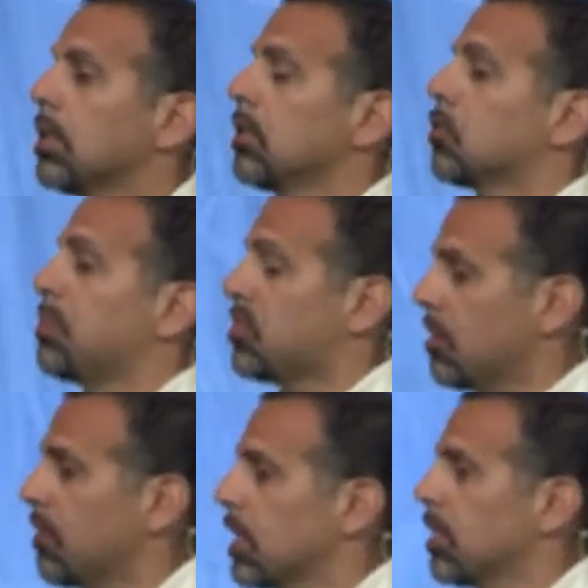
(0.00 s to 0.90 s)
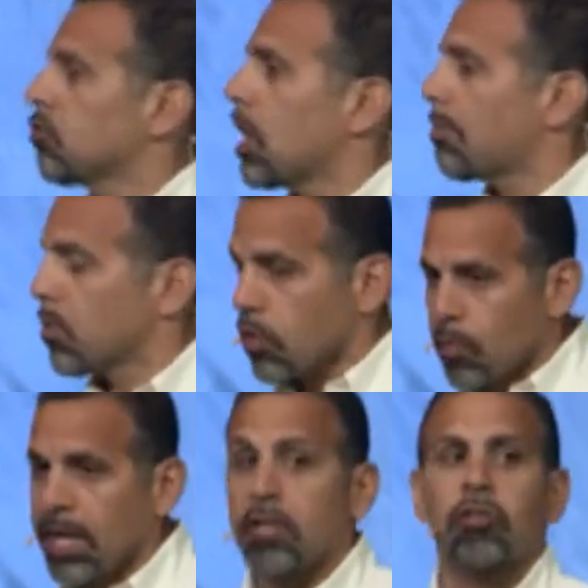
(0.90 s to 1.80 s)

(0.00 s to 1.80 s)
Specifically in chapter 3,